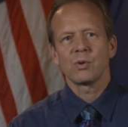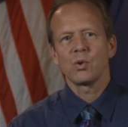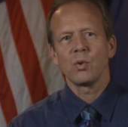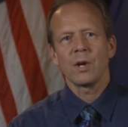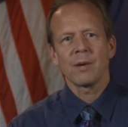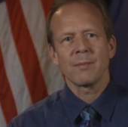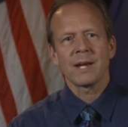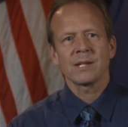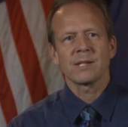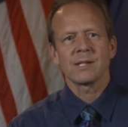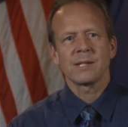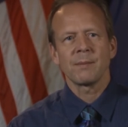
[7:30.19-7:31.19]
cool air
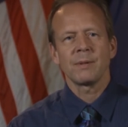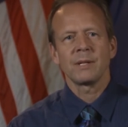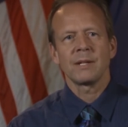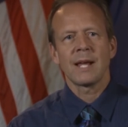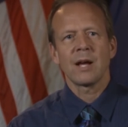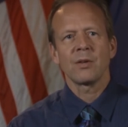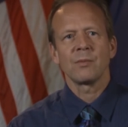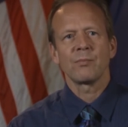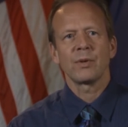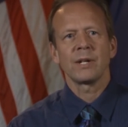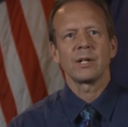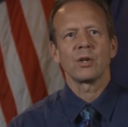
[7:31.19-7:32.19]
masses dipping down that
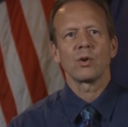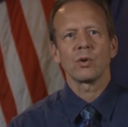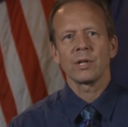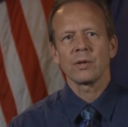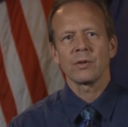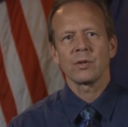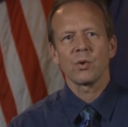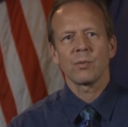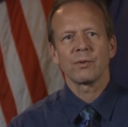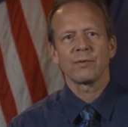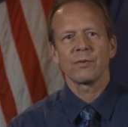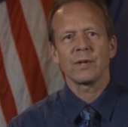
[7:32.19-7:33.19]
bring an earlier than
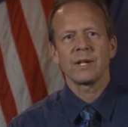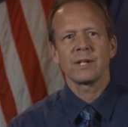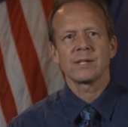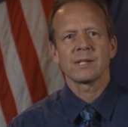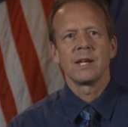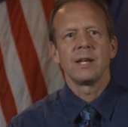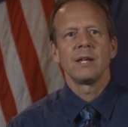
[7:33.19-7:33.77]
normal freeze,